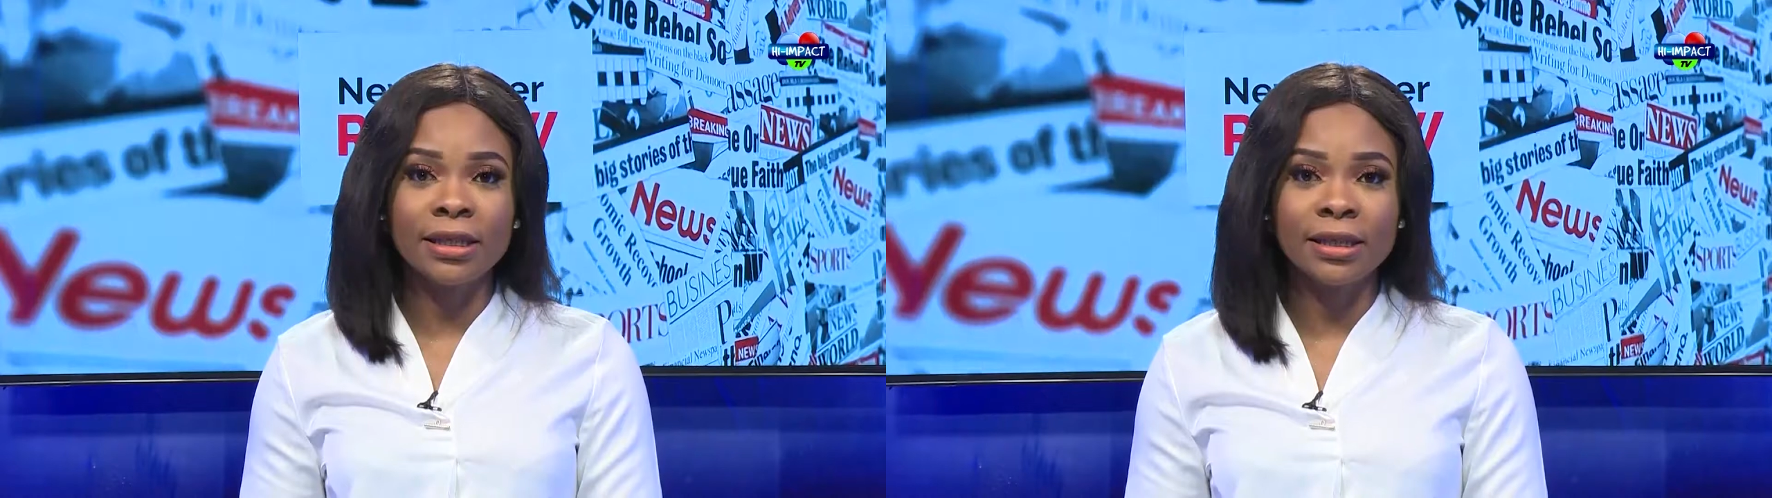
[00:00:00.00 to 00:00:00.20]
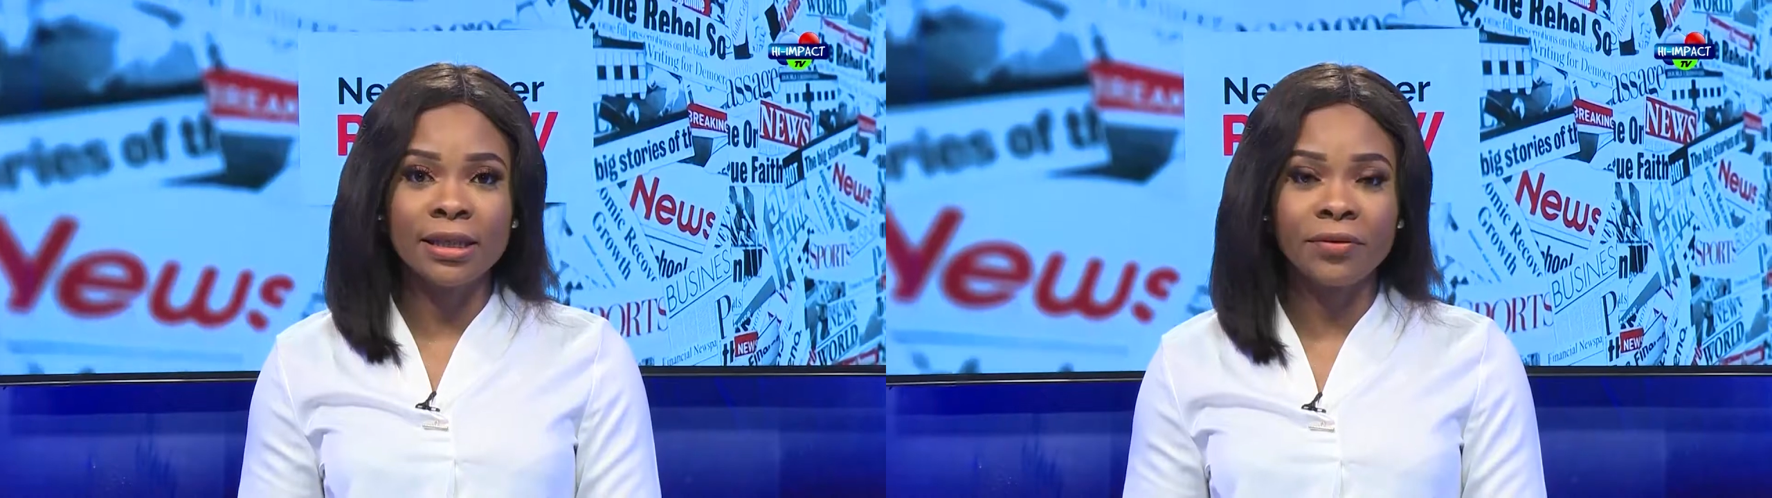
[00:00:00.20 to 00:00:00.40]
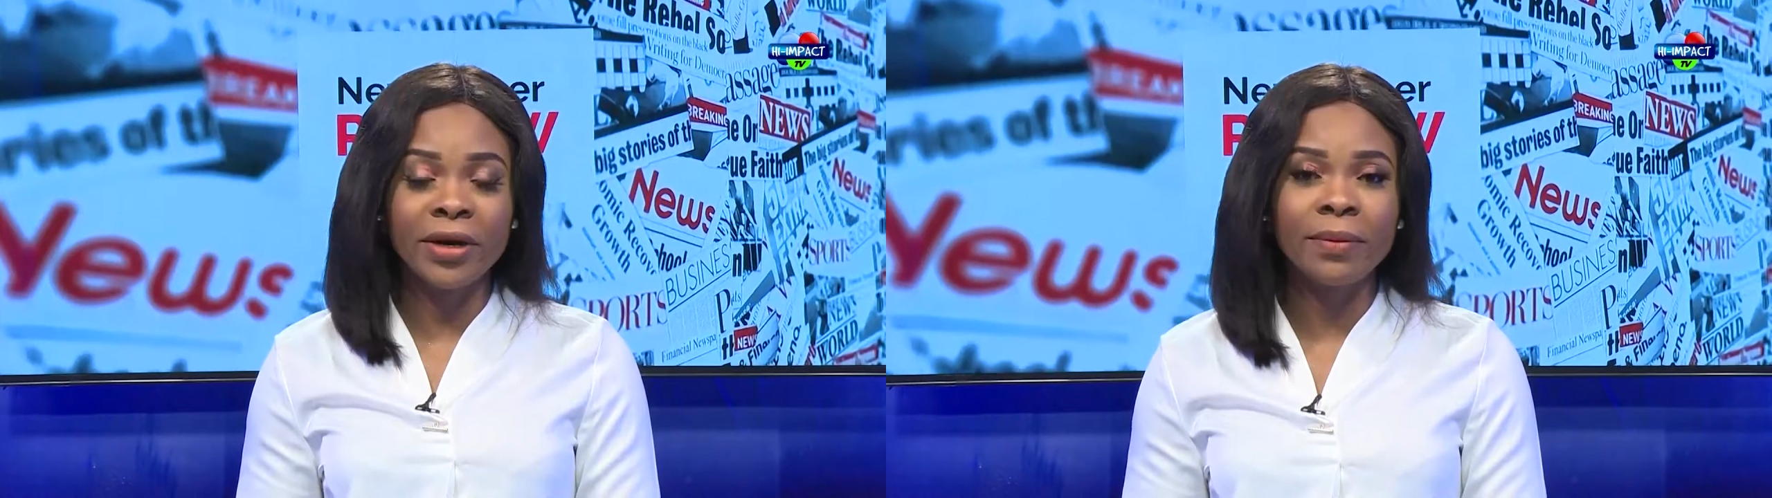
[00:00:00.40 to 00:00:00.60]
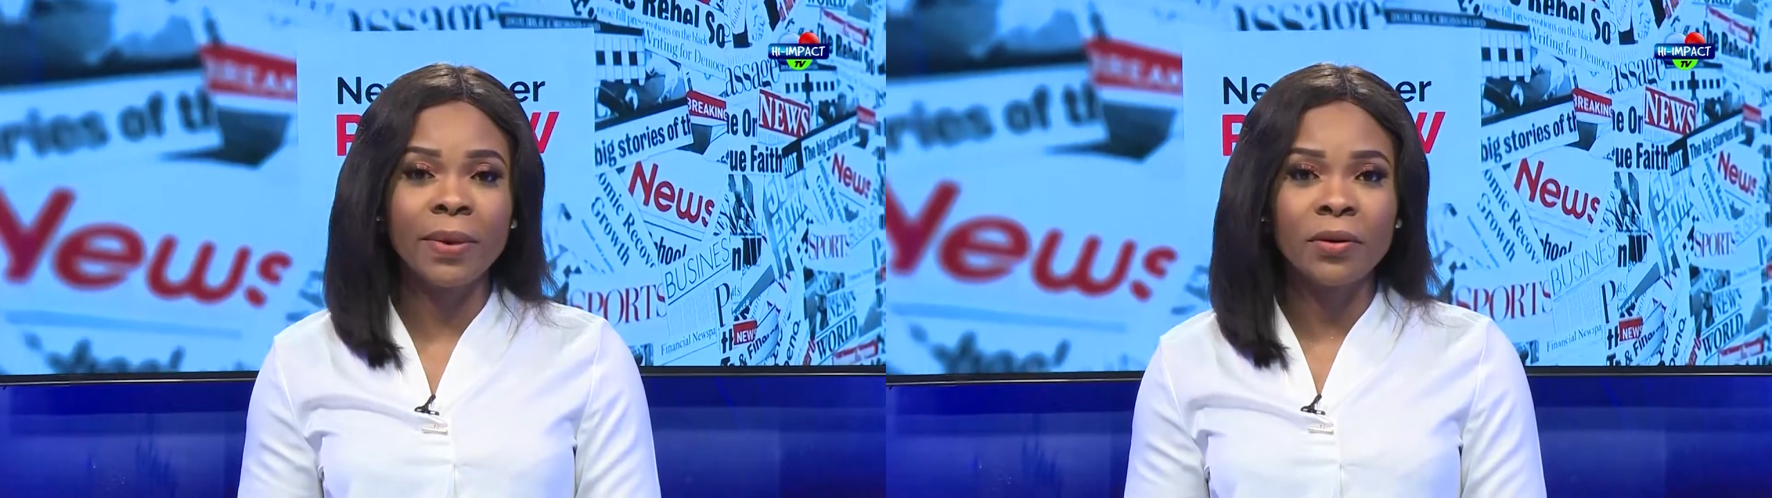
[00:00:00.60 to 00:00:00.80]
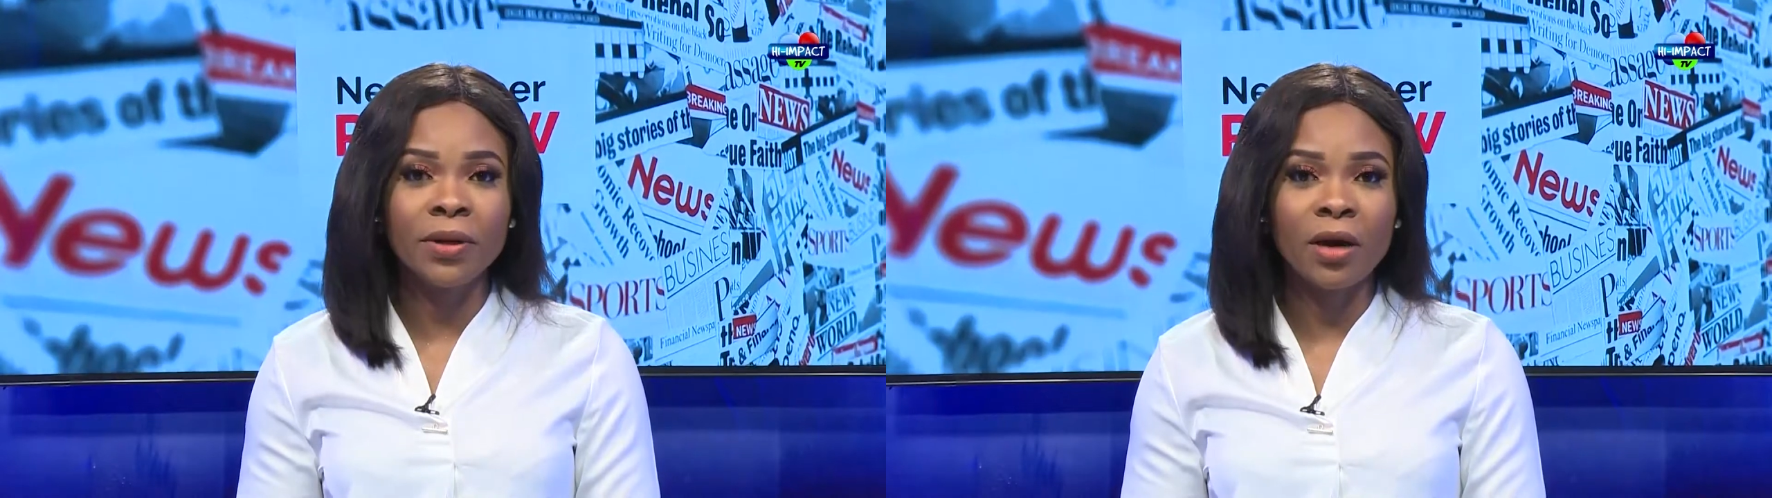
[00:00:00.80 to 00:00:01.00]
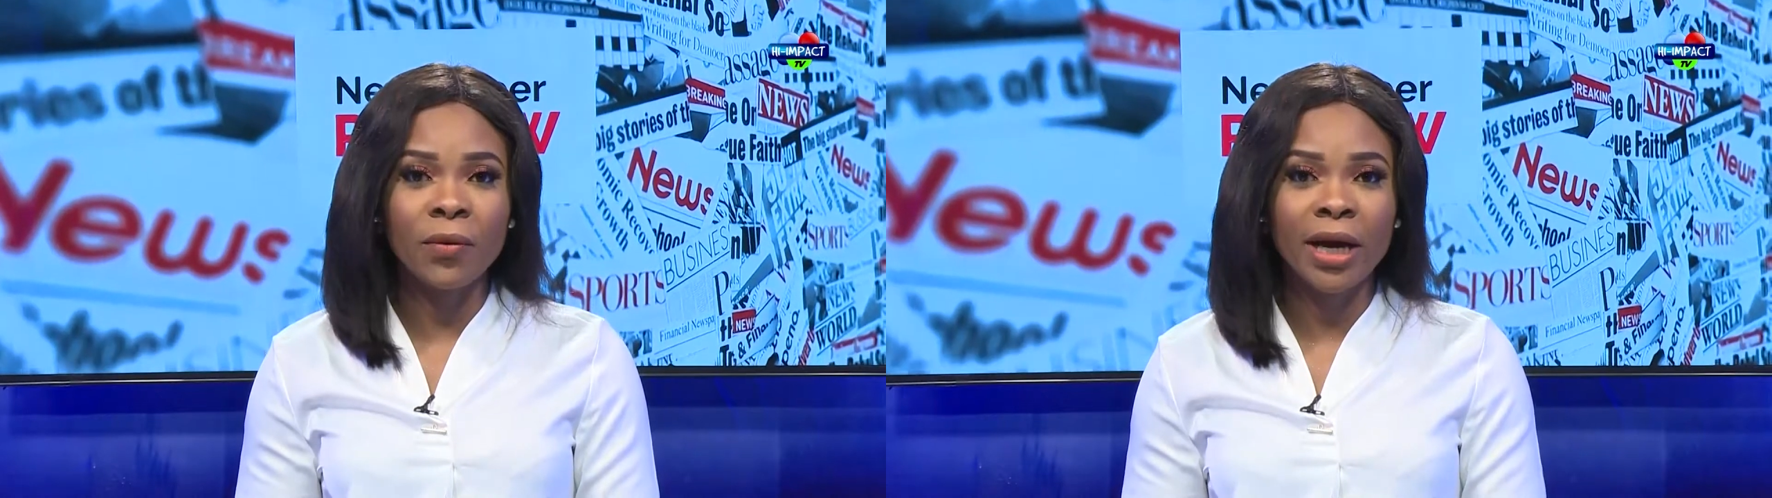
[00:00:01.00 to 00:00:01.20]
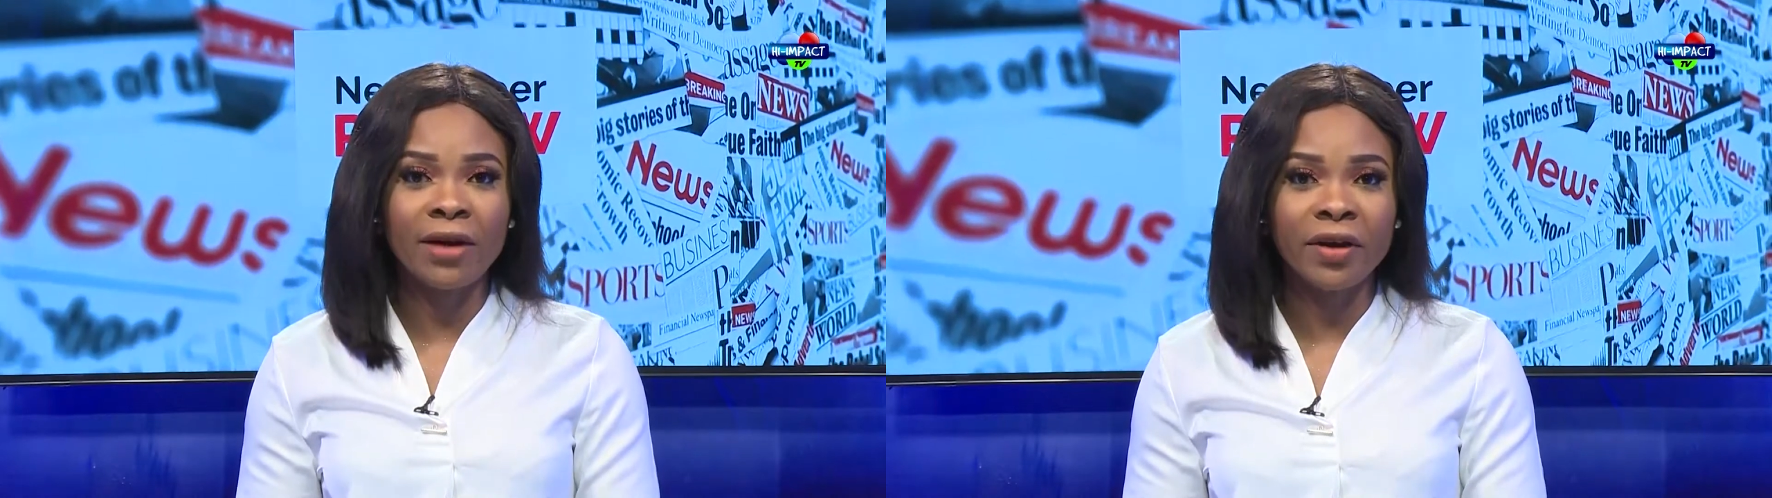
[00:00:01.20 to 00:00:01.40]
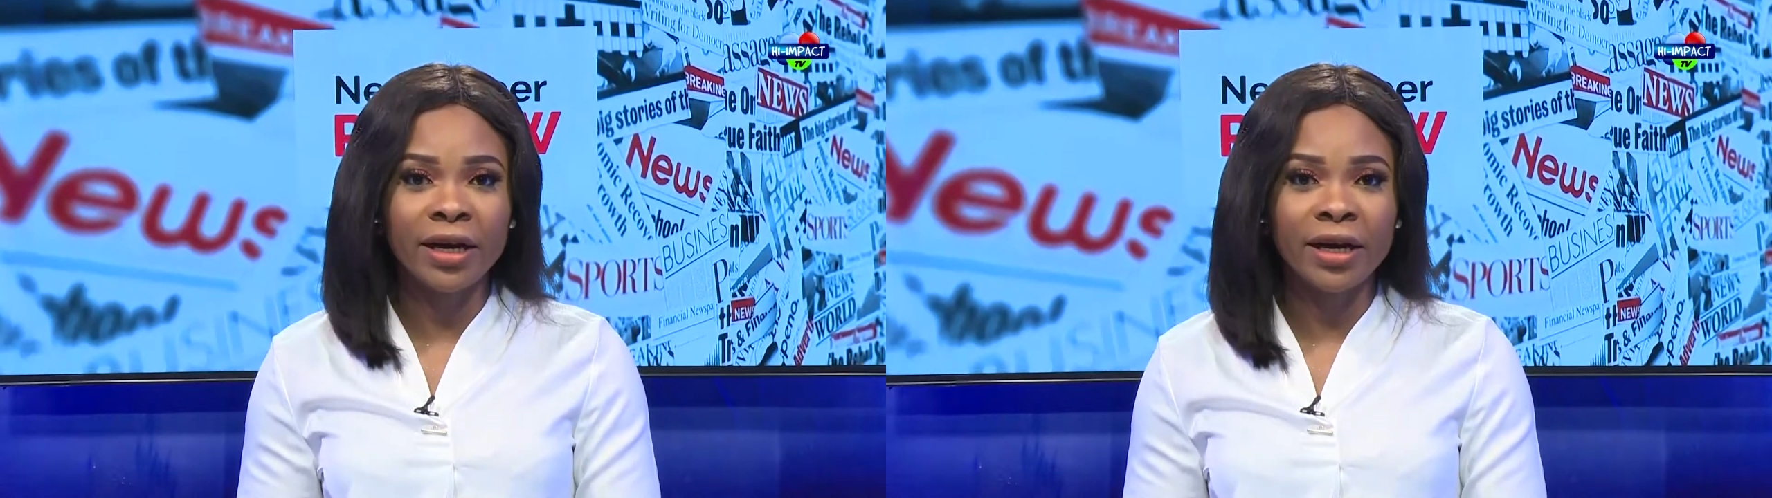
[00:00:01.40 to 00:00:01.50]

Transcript: Right about now, we have our